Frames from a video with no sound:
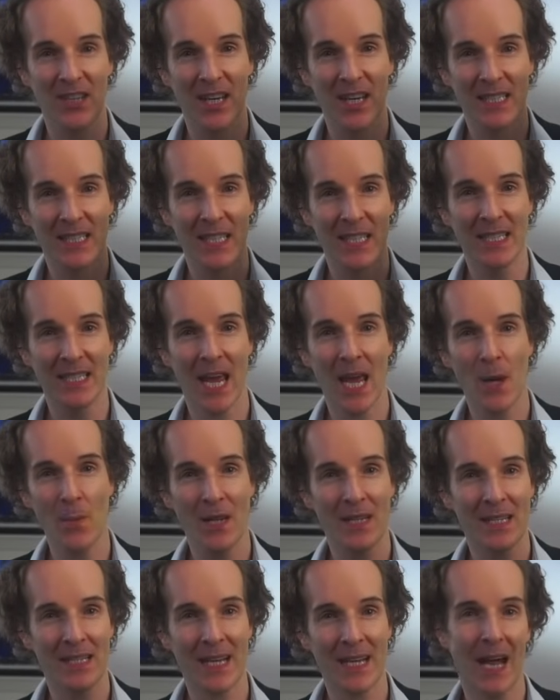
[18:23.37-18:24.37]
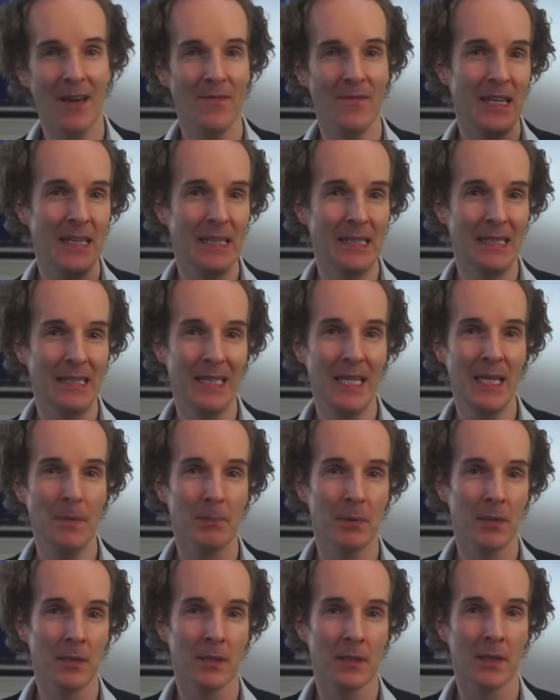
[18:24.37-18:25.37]
here, and today we're diving
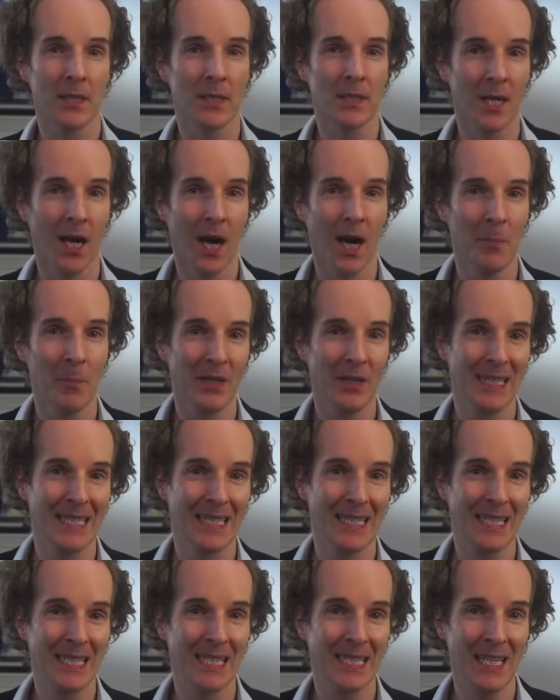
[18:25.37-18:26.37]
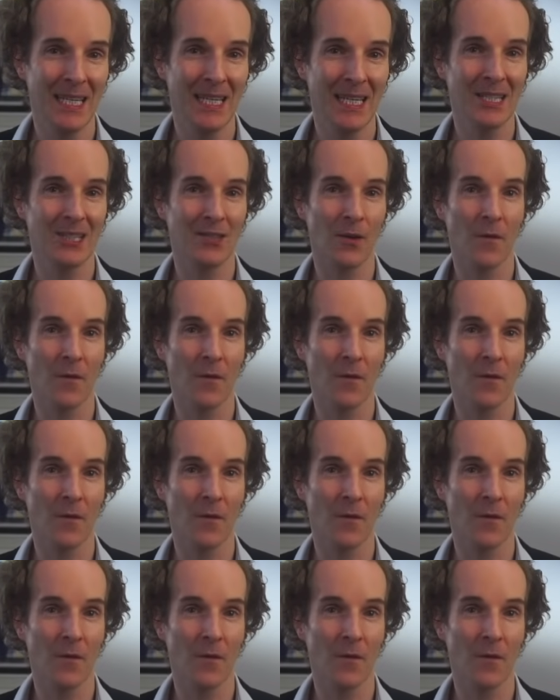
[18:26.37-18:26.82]
deep into the turbulent seas